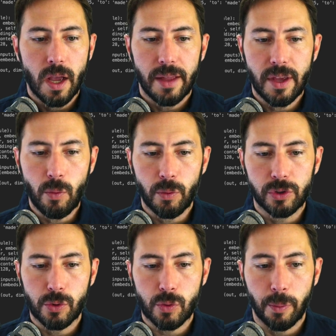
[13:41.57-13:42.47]
And then what we'll
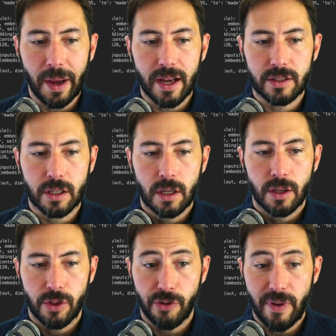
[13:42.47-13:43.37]
do is we'll pass
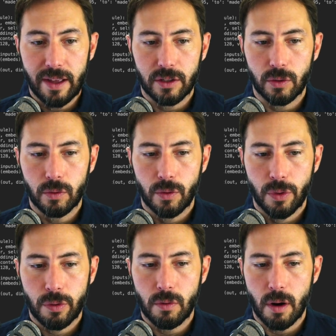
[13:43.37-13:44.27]
the value
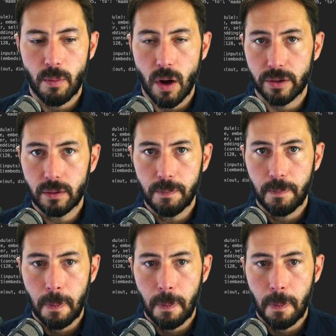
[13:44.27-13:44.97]
through our model